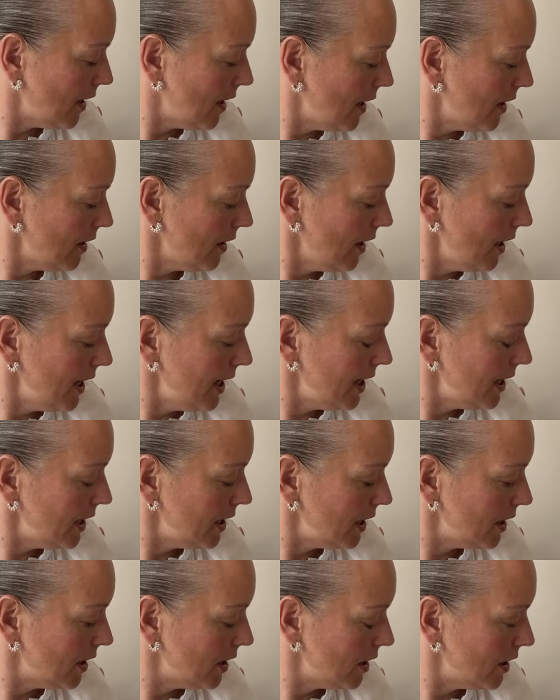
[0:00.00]
And
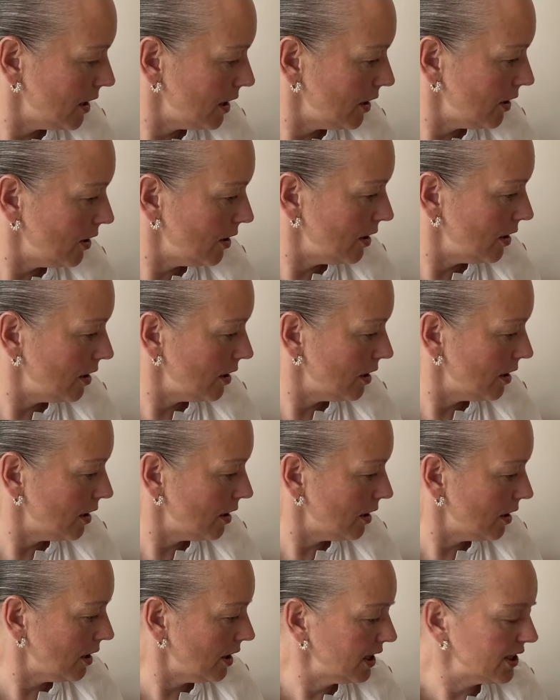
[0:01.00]

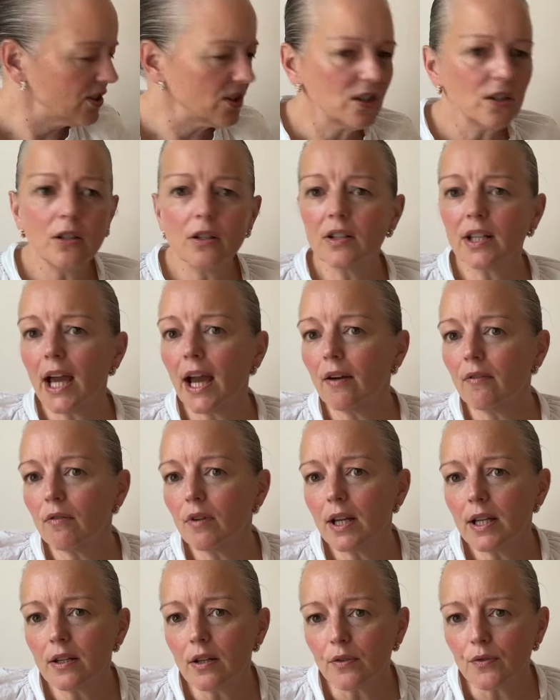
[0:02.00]
I do get
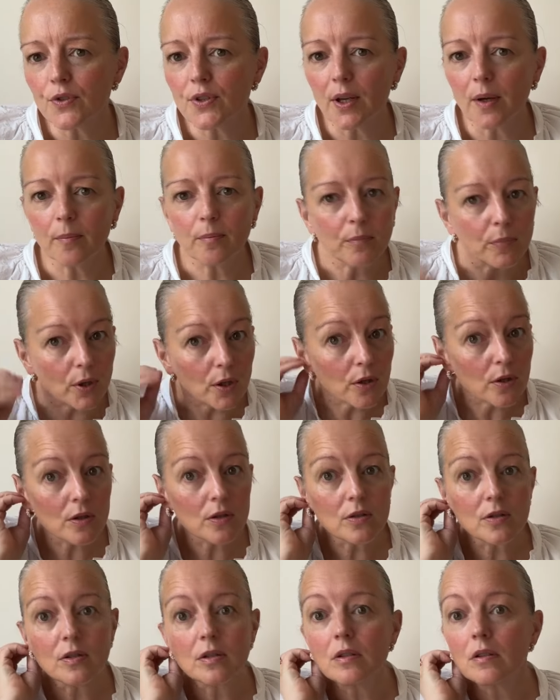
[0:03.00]
rid of some
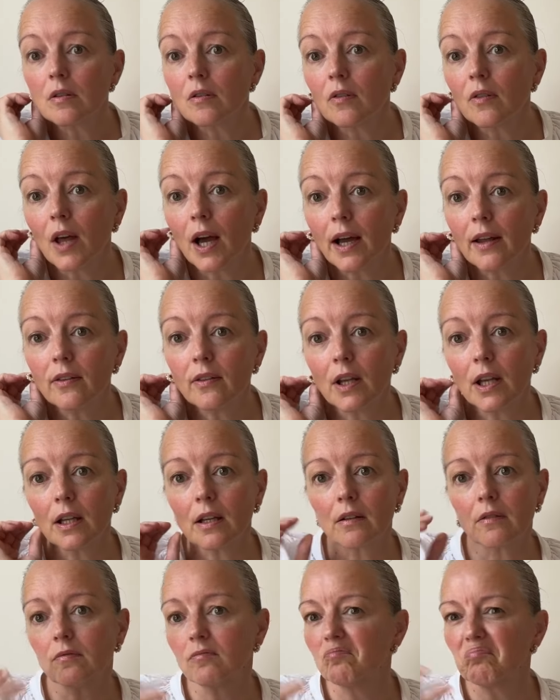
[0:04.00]
books that I
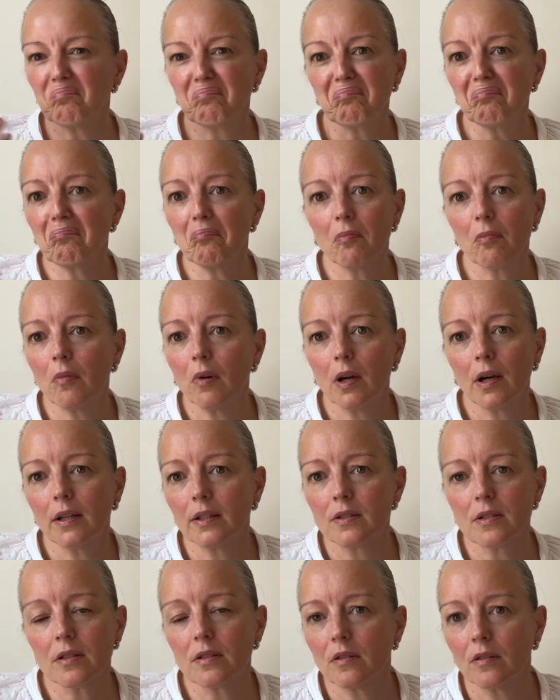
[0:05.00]
think, well,
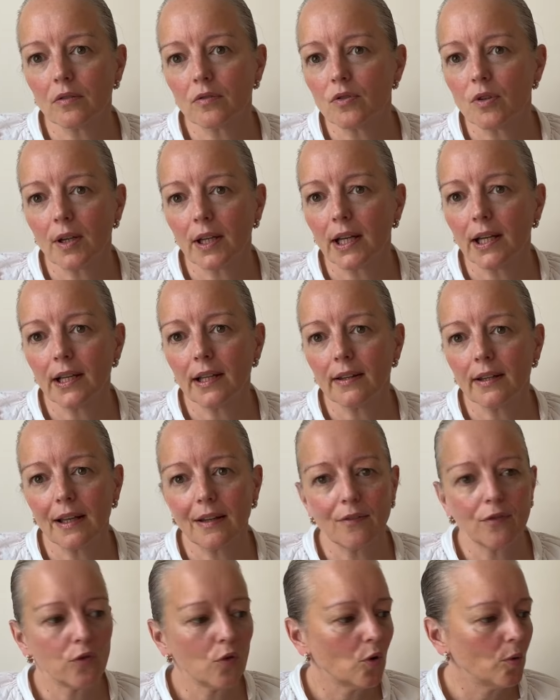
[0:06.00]
it's not doing
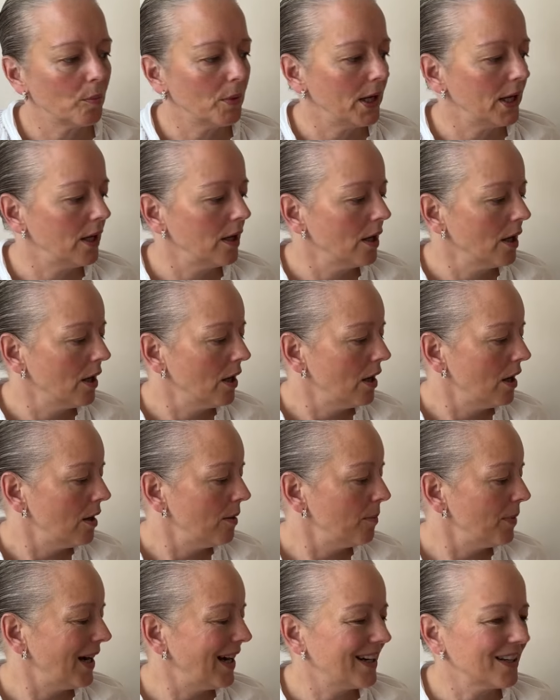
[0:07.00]
anything for me.
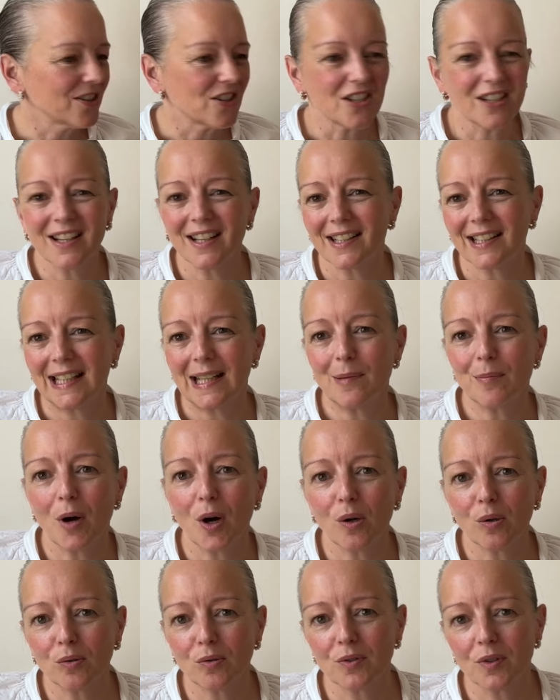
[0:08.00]
But actually I keep
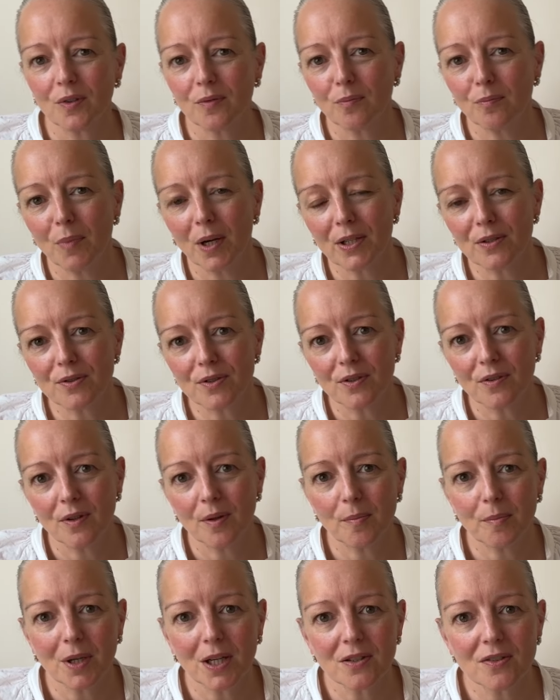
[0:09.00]
hold of most of
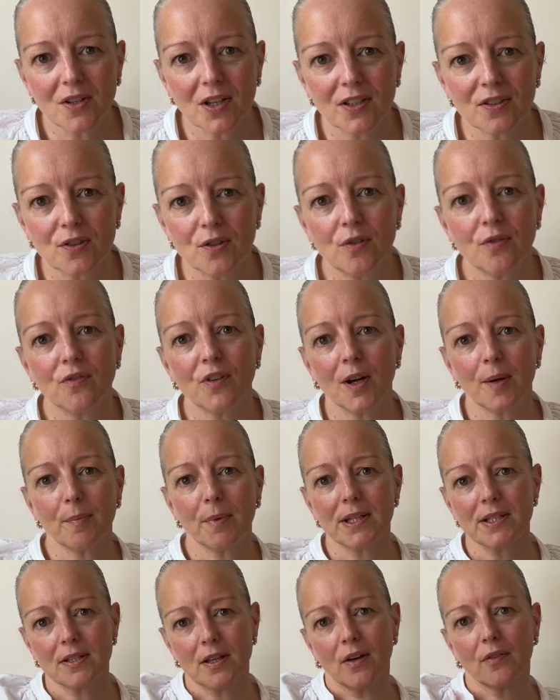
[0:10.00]
them because I do find
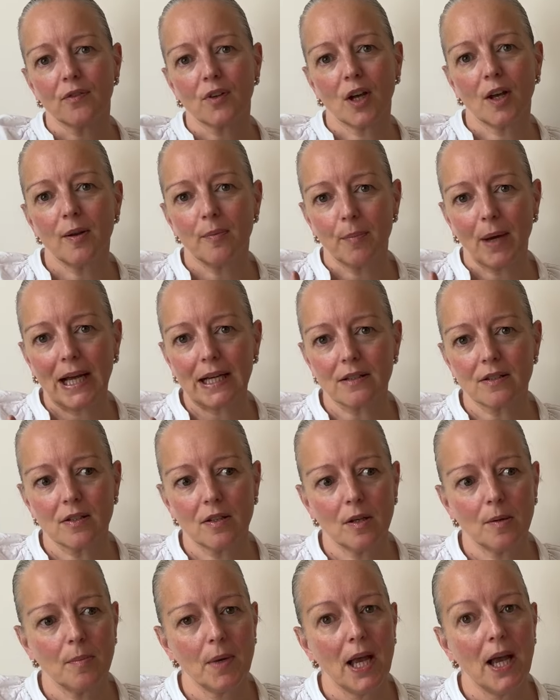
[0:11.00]
myself going back
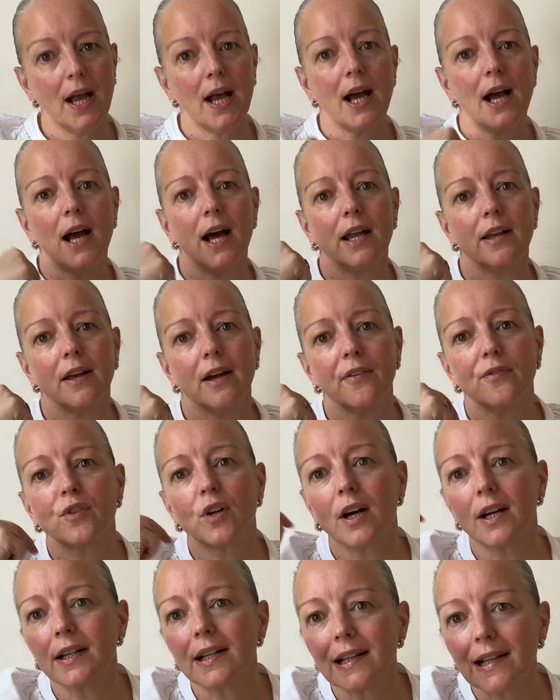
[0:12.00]
to them. And I've
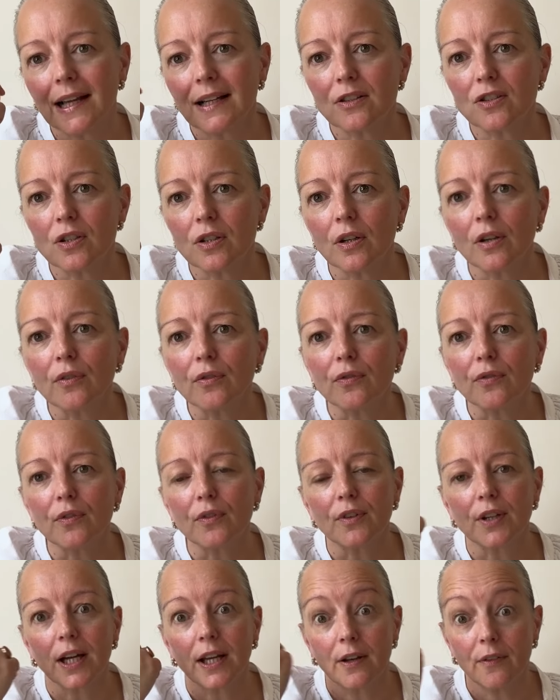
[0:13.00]
got a collection of
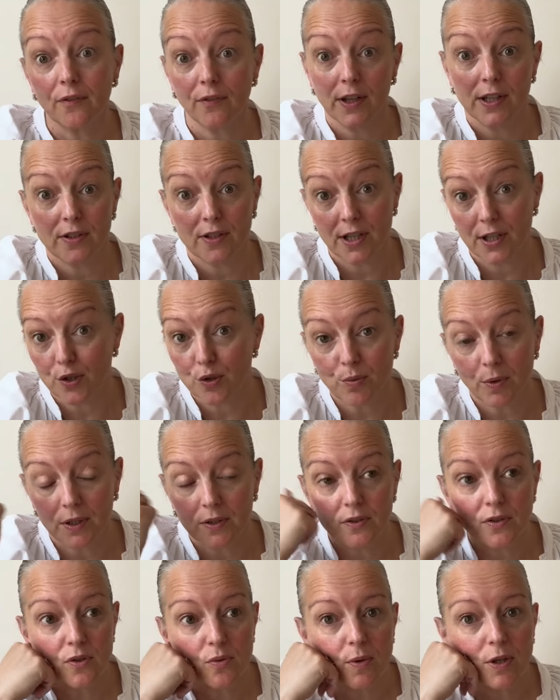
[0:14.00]
kind of vintage
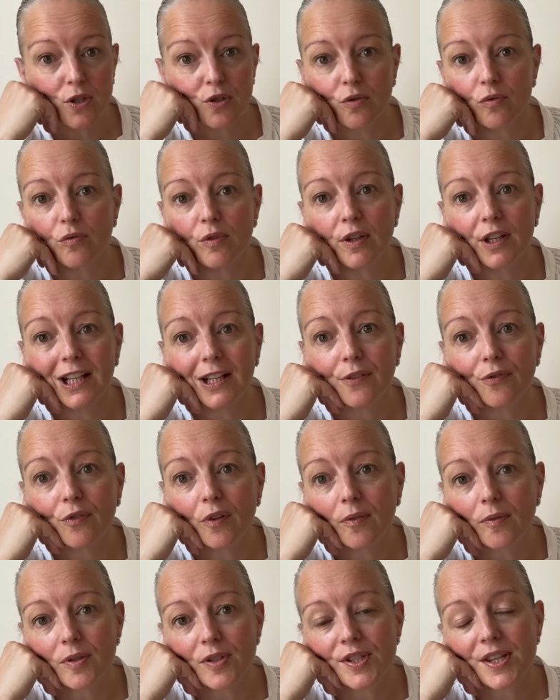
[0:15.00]
ones, which are really
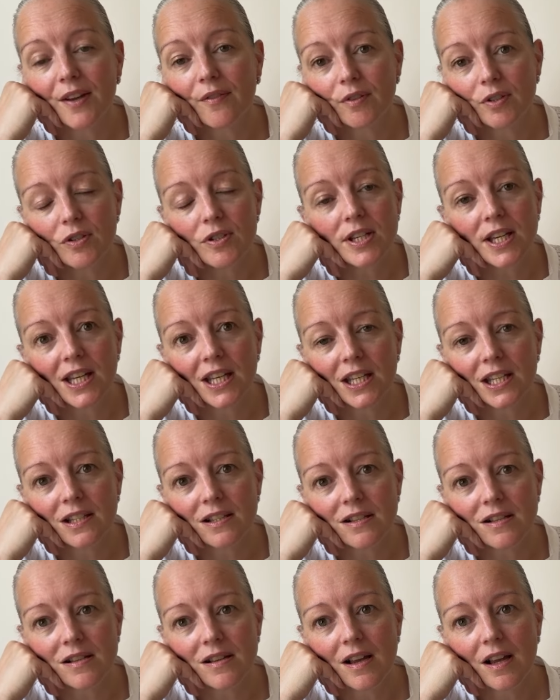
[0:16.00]
from the
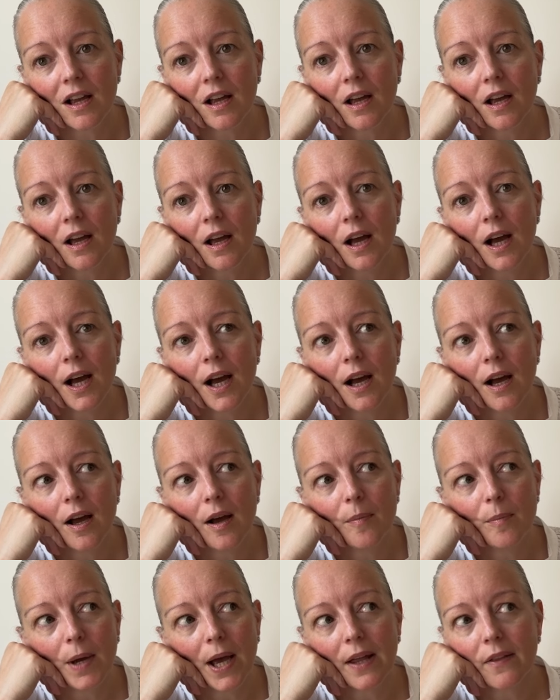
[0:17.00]
70s
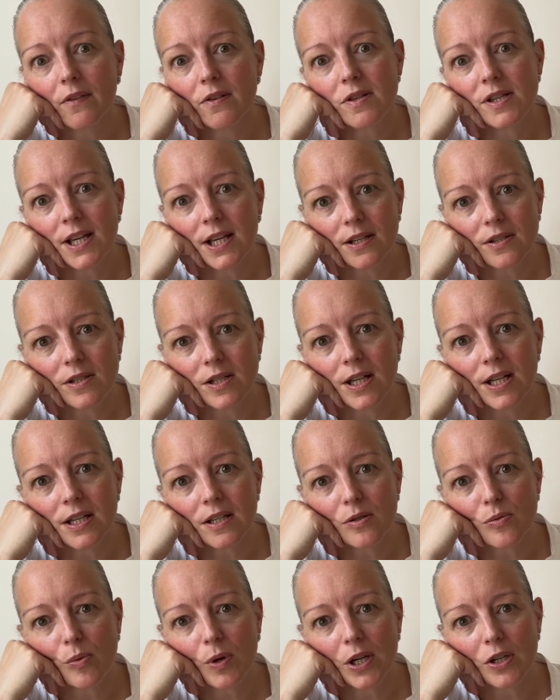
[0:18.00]
and the
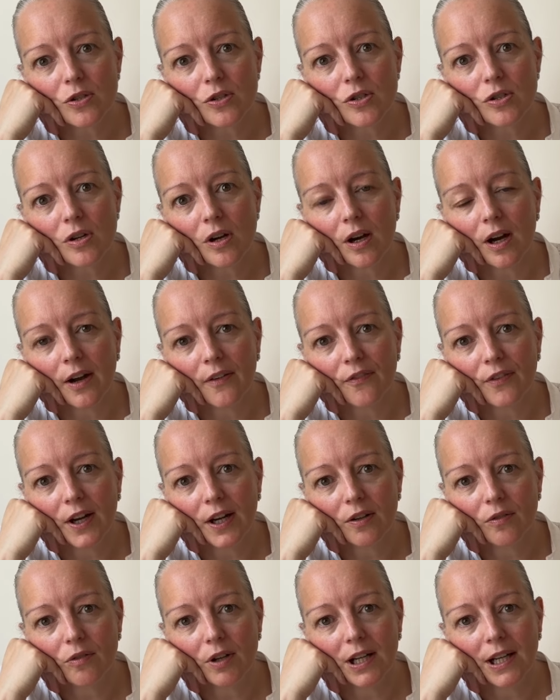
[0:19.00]
60s, which I
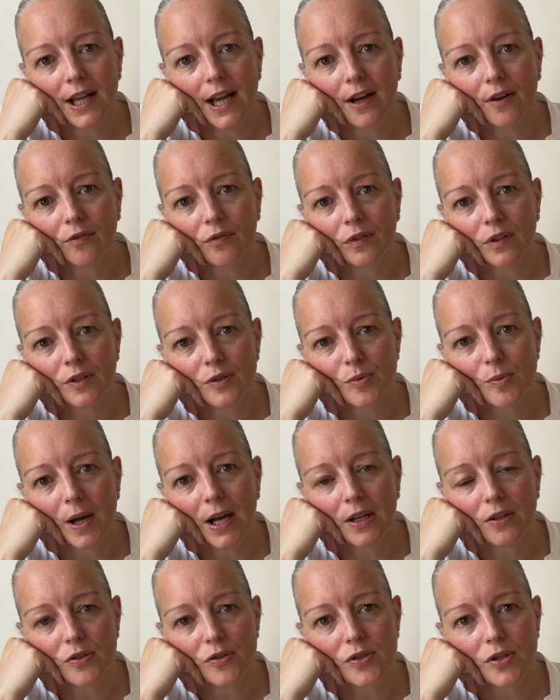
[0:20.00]
find really helpful as
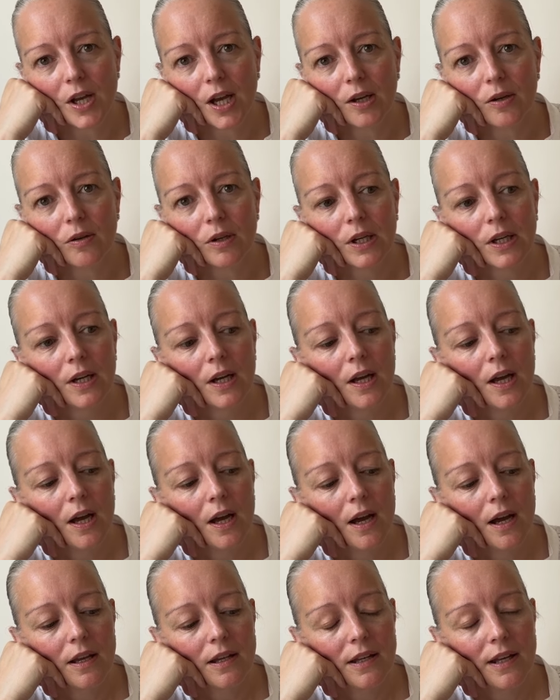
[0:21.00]
well. So
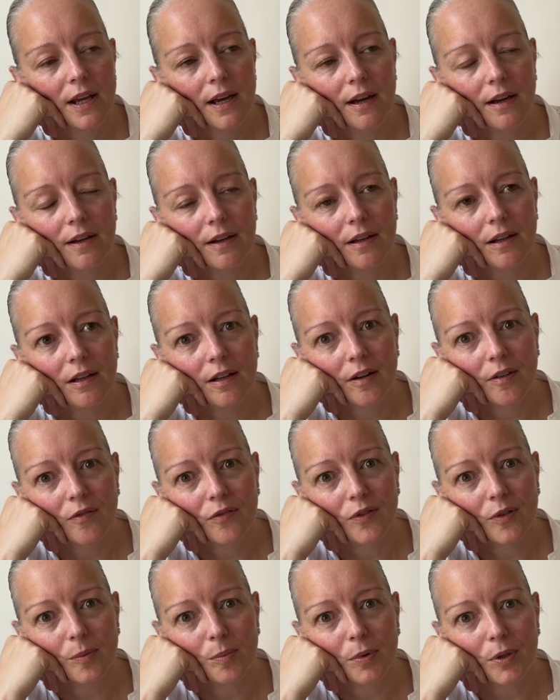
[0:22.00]
yeah, I
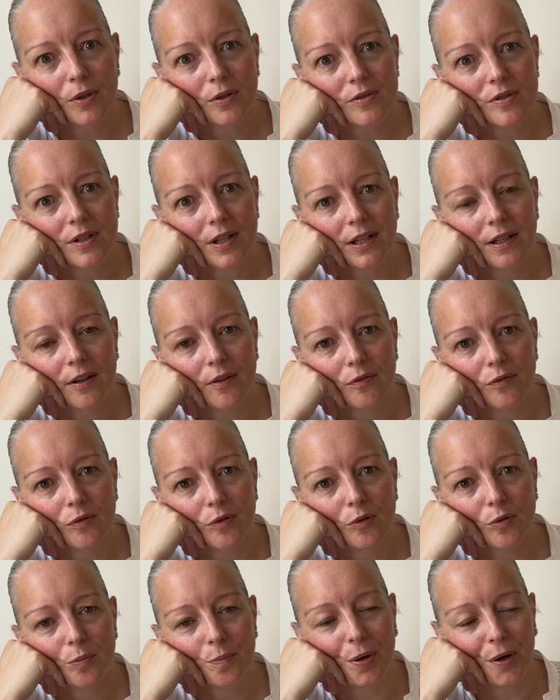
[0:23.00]
love the books. I love
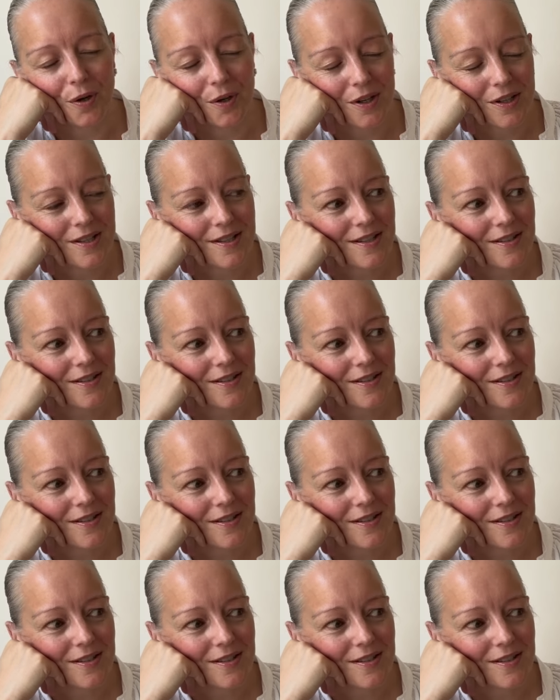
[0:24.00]
all books.